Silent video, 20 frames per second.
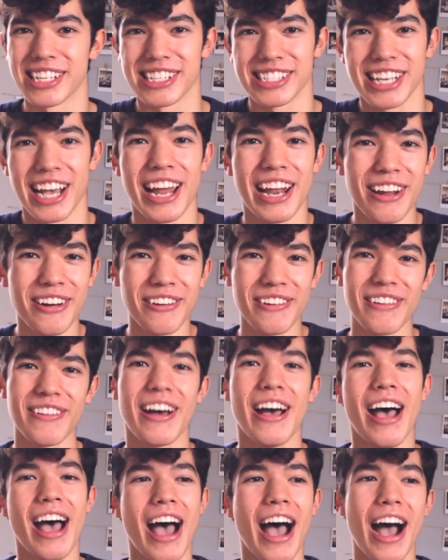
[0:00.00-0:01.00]
That's kind
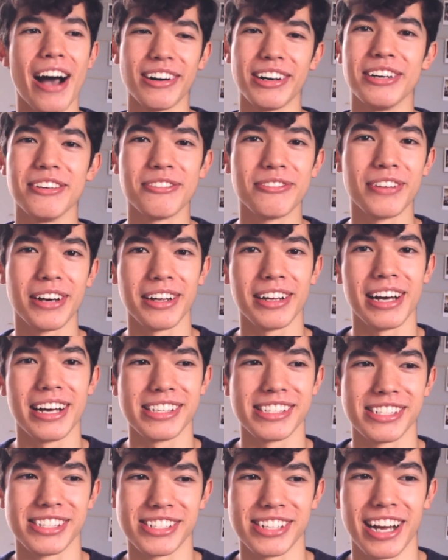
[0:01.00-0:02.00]
of how I felt
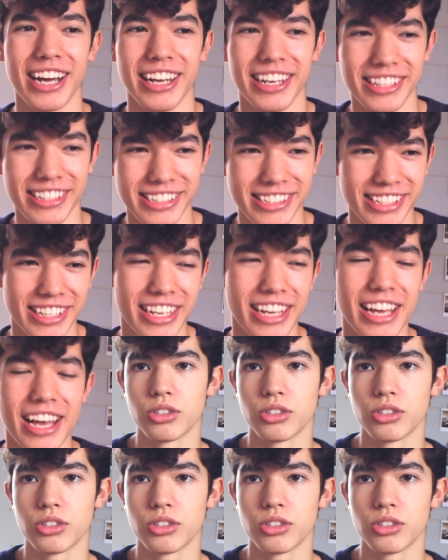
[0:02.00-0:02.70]
as a child.